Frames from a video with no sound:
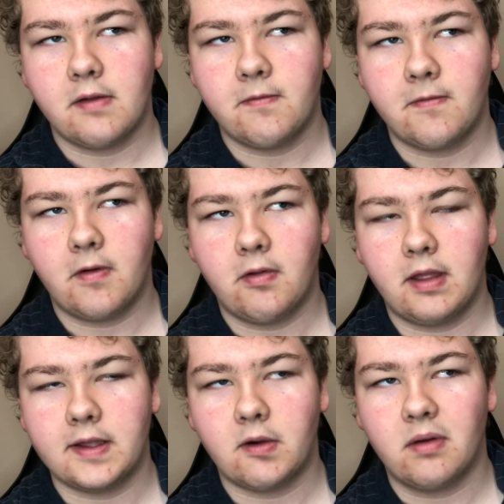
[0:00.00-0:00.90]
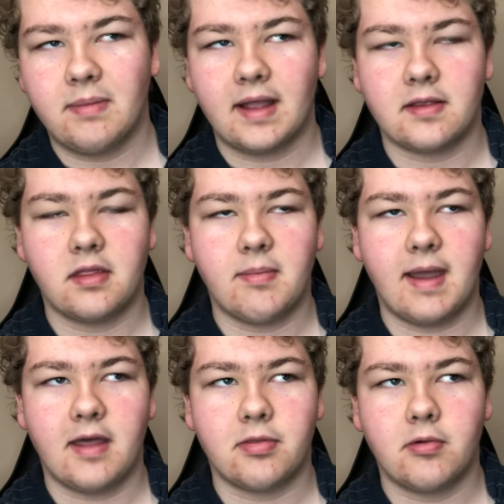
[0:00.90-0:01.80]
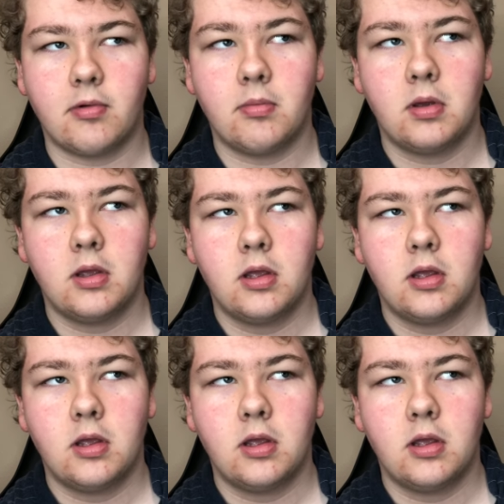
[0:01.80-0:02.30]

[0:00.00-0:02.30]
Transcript: felt like going back to the bathroom.